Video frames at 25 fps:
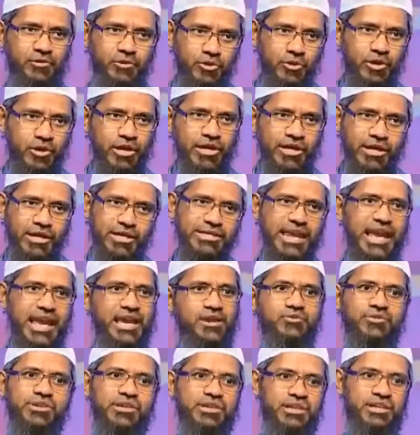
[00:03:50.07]
You know English,
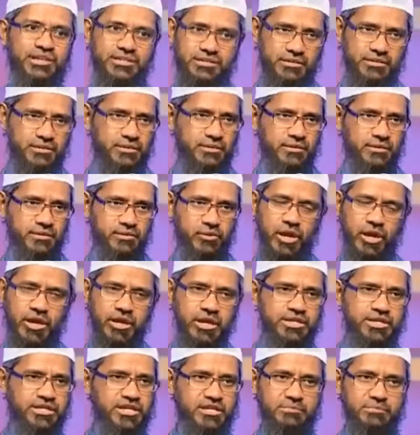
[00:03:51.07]
I know English.
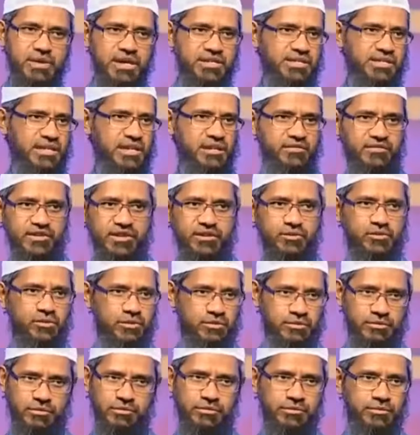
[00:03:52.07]
Your English is mashallah very
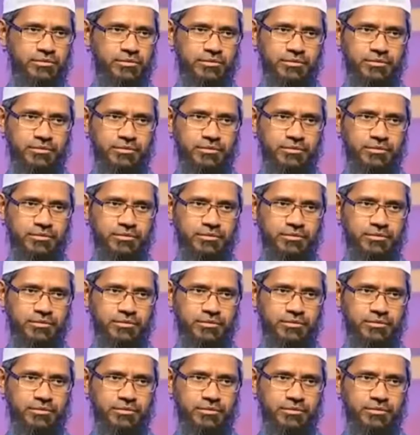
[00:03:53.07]
good.